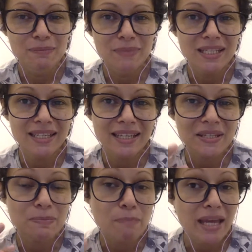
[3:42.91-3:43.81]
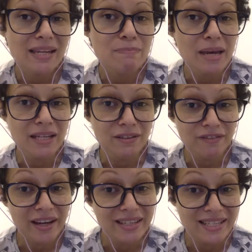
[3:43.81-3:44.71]
meaning it's mainly made of
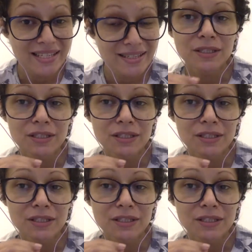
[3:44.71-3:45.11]
ice.